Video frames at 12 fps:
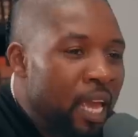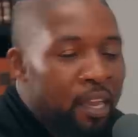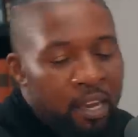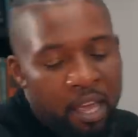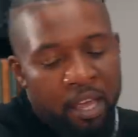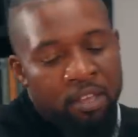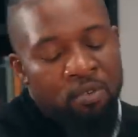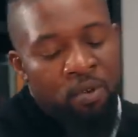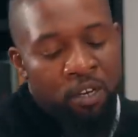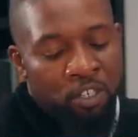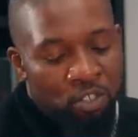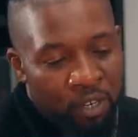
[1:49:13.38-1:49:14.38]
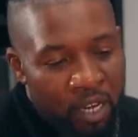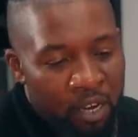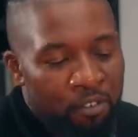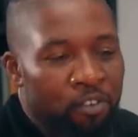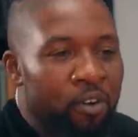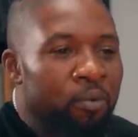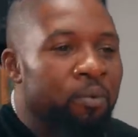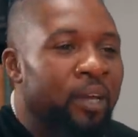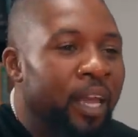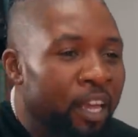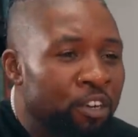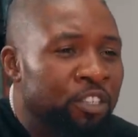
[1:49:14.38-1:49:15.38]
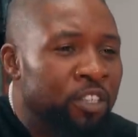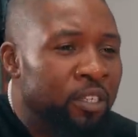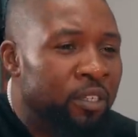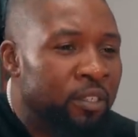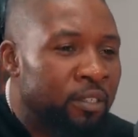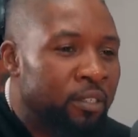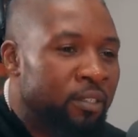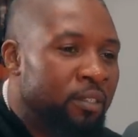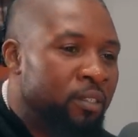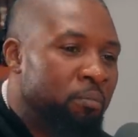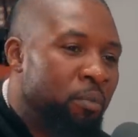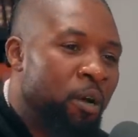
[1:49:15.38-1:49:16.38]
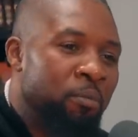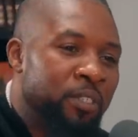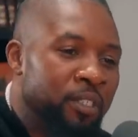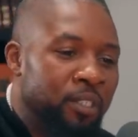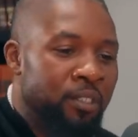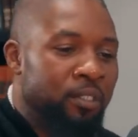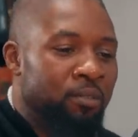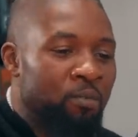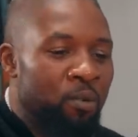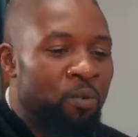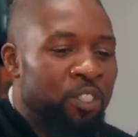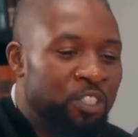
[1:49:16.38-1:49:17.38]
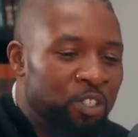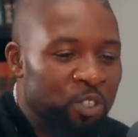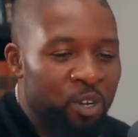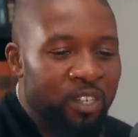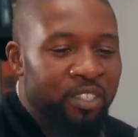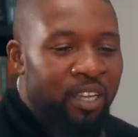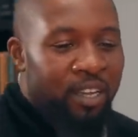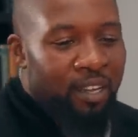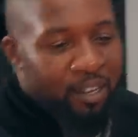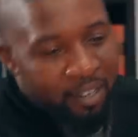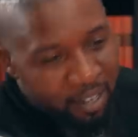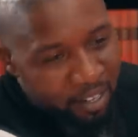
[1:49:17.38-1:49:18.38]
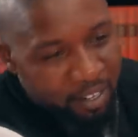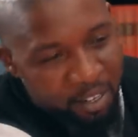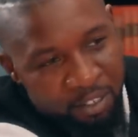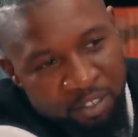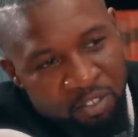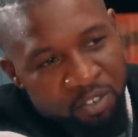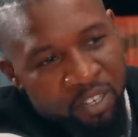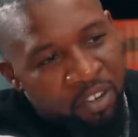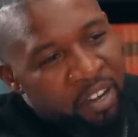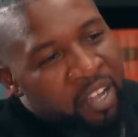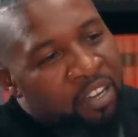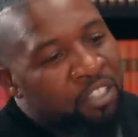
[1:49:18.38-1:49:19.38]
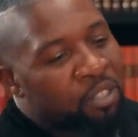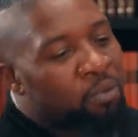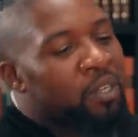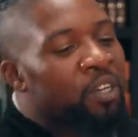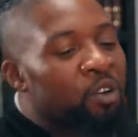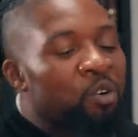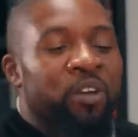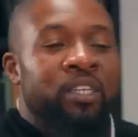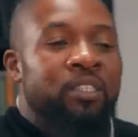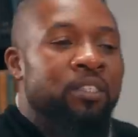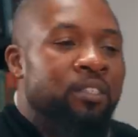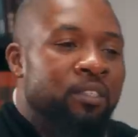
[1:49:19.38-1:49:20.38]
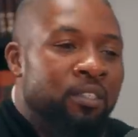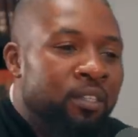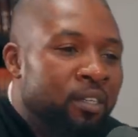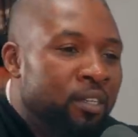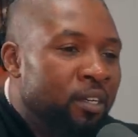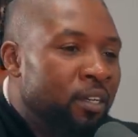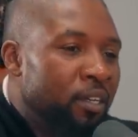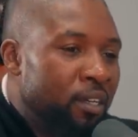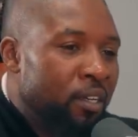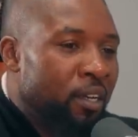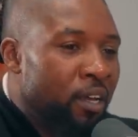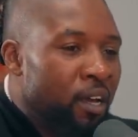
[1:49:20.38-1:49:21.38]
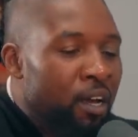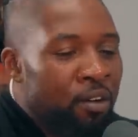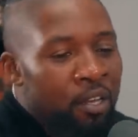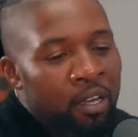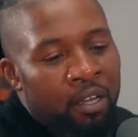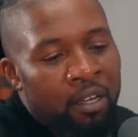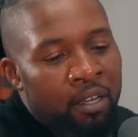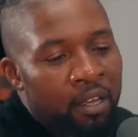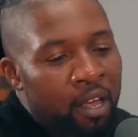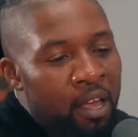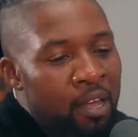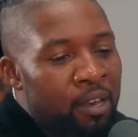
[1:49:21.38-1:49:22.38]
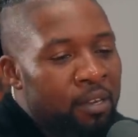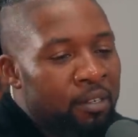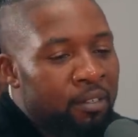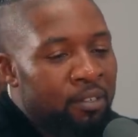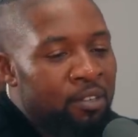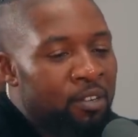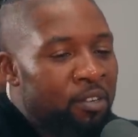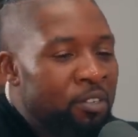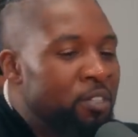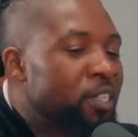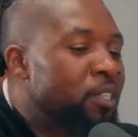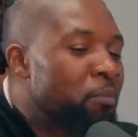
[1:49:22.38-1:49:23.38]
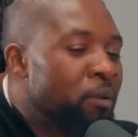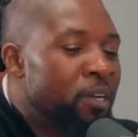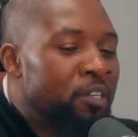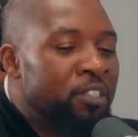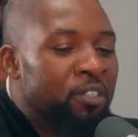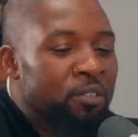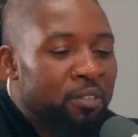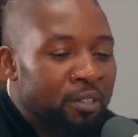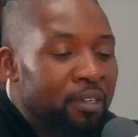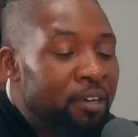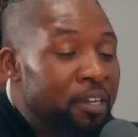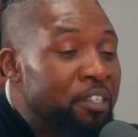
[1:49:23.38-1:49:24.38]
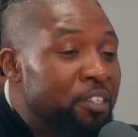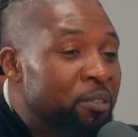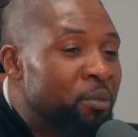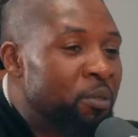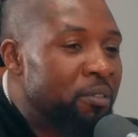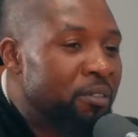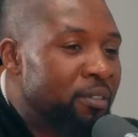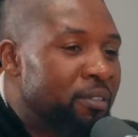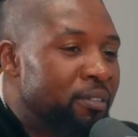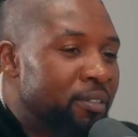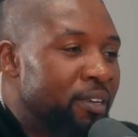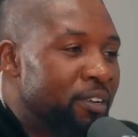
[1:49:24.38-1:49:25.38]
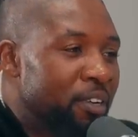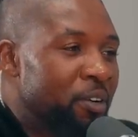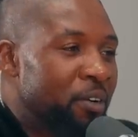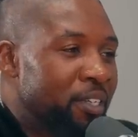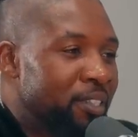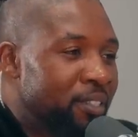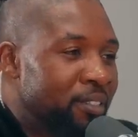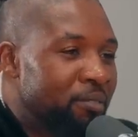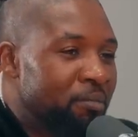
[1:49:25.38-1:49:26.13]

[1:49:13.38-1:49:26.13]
And and you only drinking it for energy mm. purposes. Well, once you start taking those three, your energy will increase. Oh yeah, and you know you took the bitter, so your energy will gonna increase